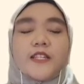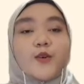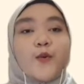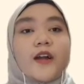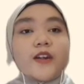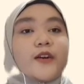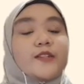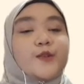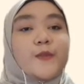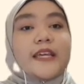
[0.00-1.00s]
So we are
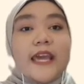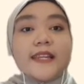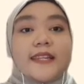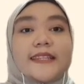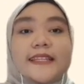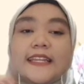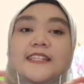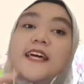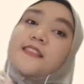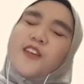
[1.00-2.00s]
going to meet again in
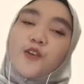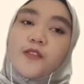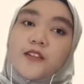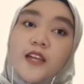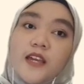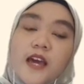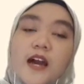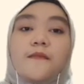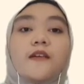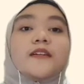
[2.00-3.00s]
another documentary
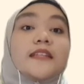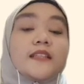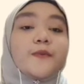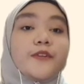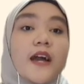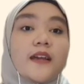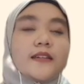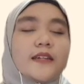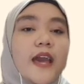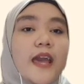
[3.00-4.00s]
about another product
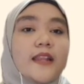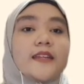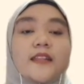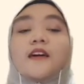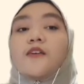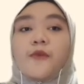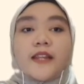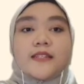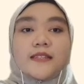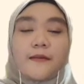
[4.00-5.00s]
and another
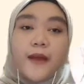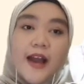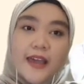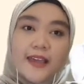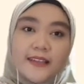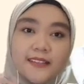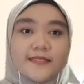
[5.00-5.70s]
awareness. Bye.